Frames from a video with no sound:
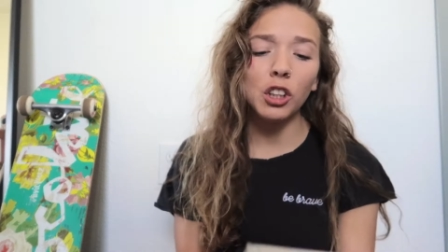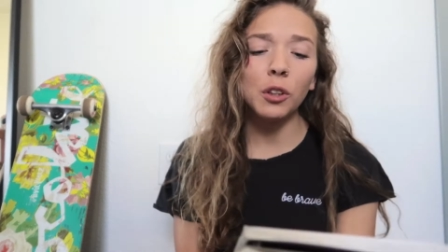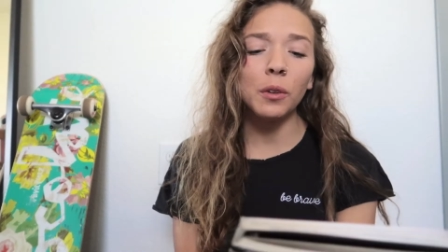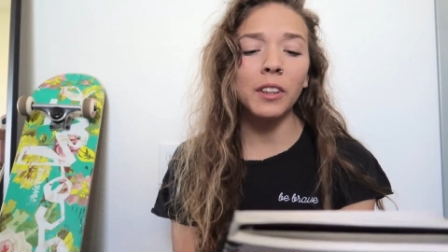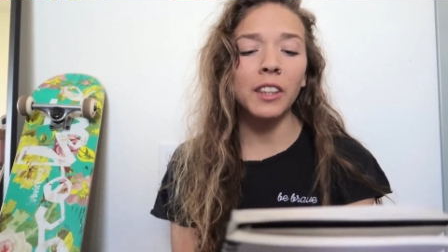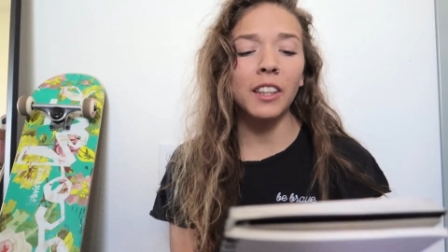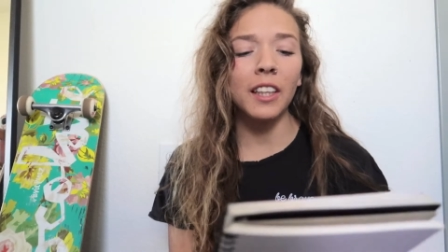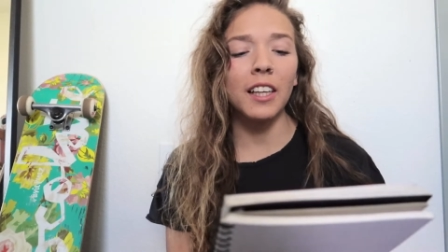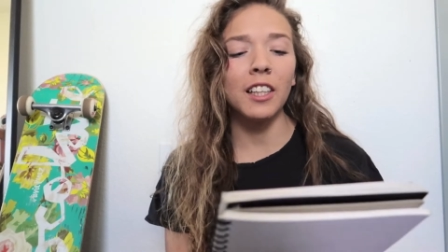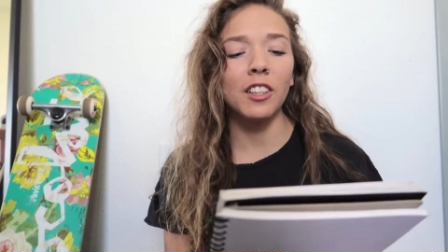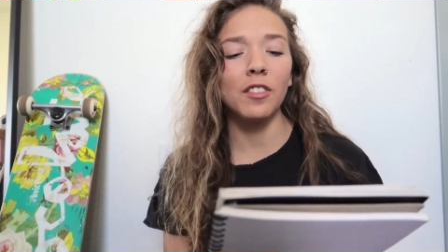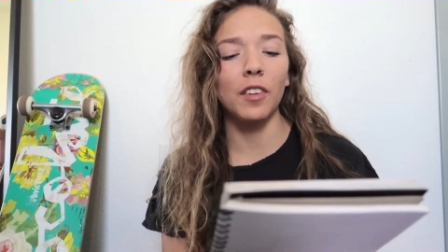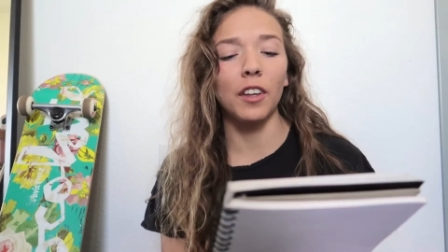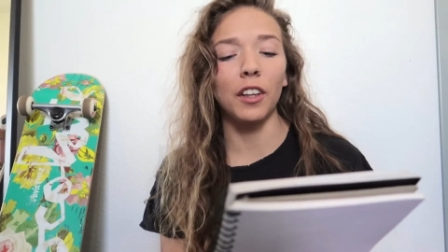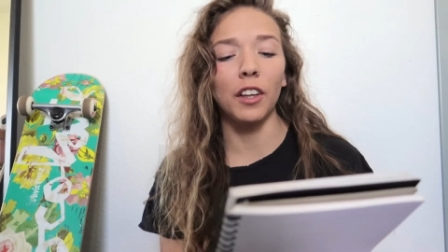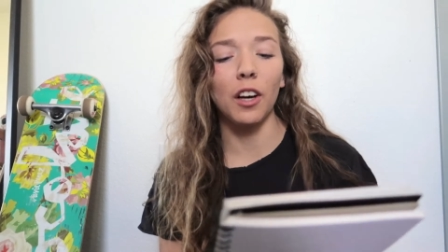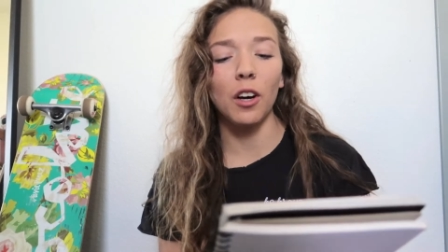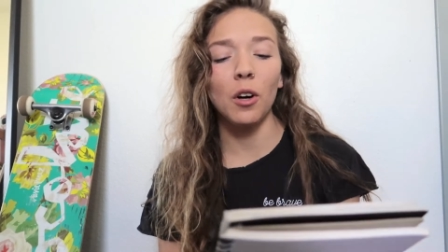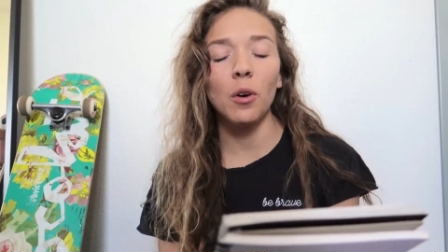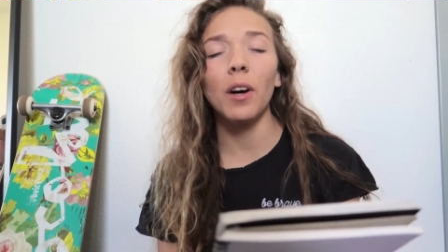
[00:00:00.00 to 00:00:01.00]
So in today's
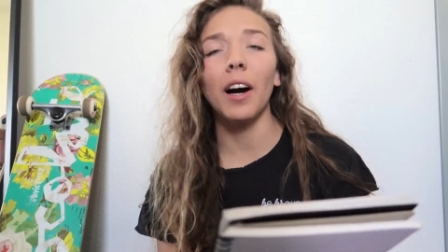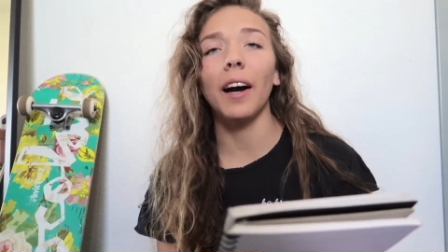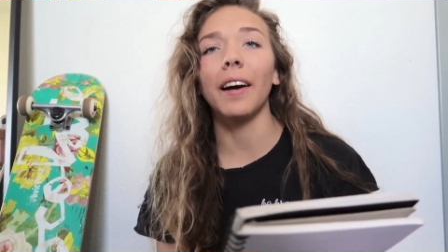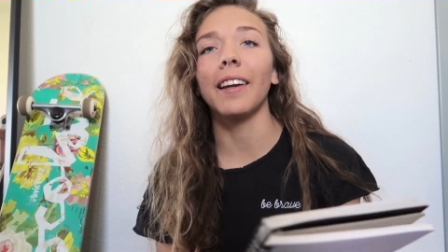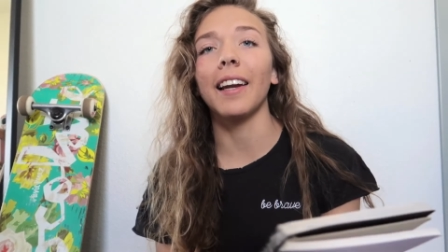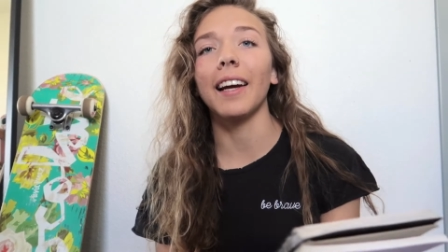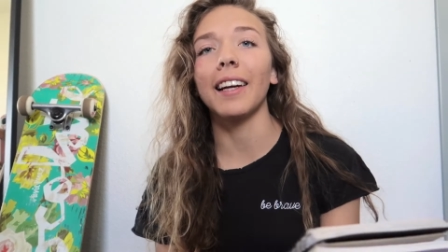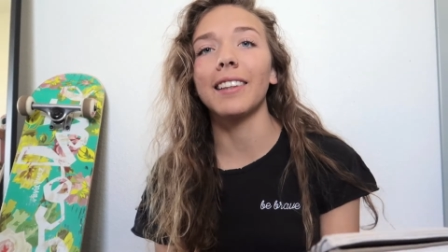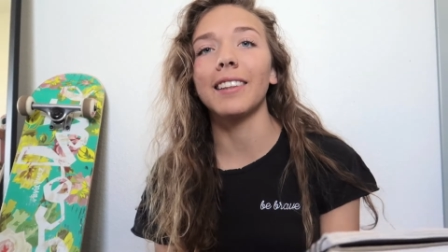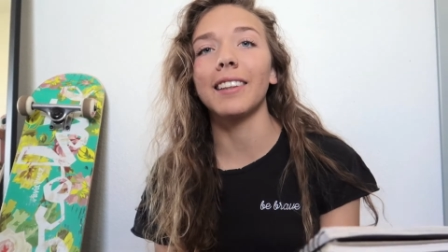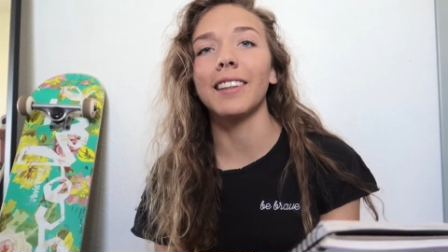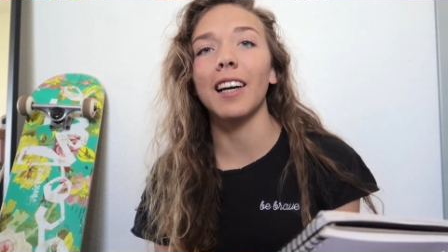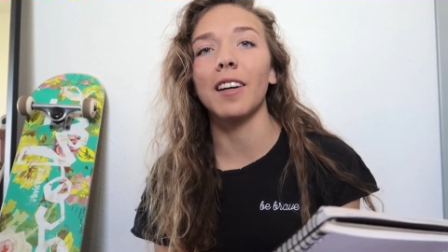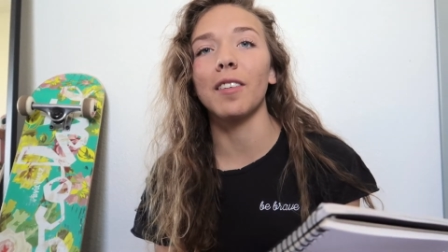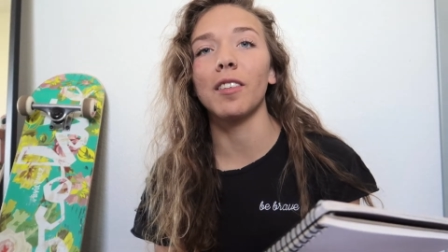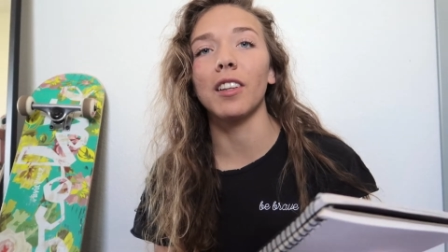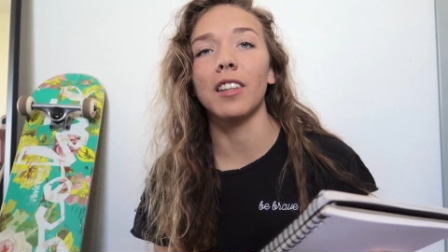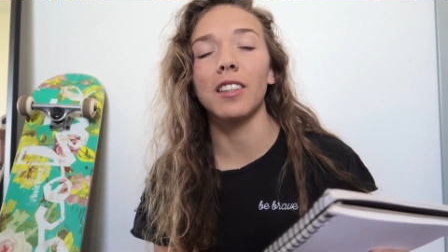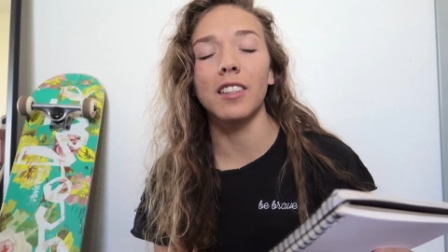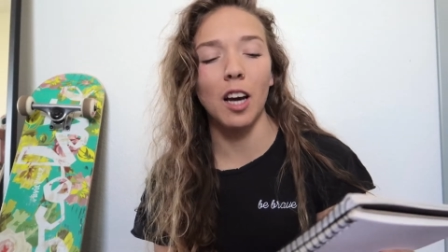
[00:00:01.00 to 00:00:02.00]
video, I'd like to
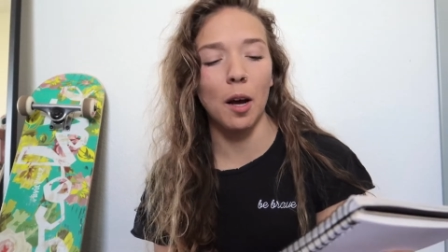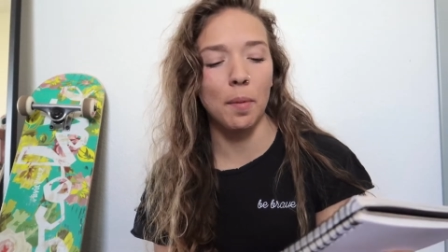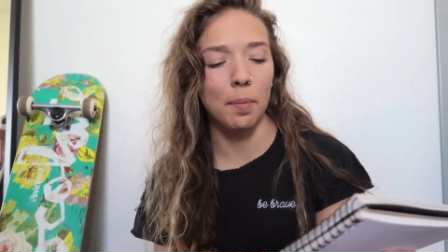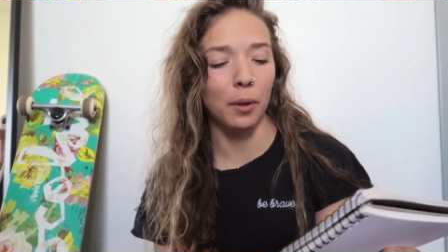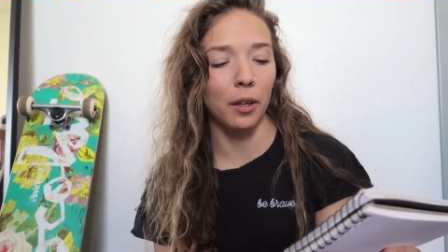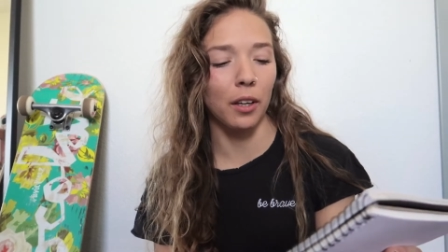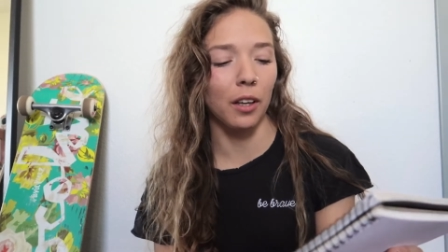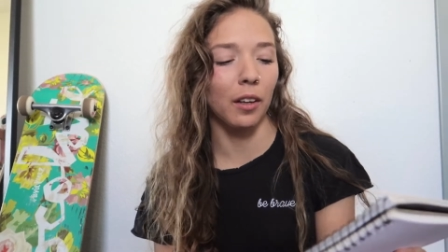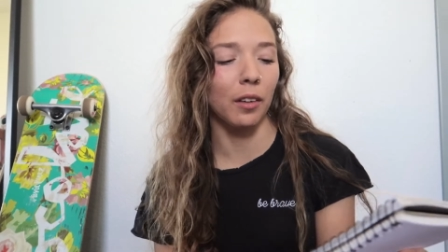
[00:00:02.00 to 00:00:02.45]
cover the topic